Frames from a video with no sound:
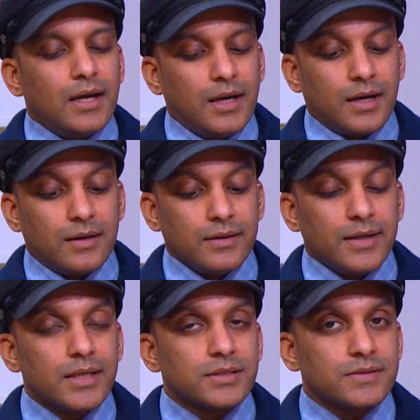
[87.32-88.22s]
Our
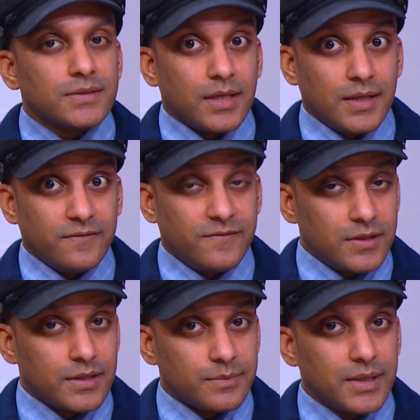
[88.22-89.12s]
next
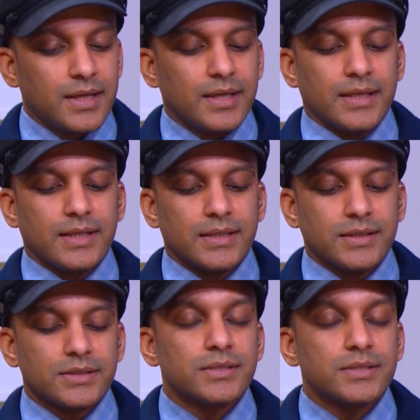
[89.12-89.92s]
verb is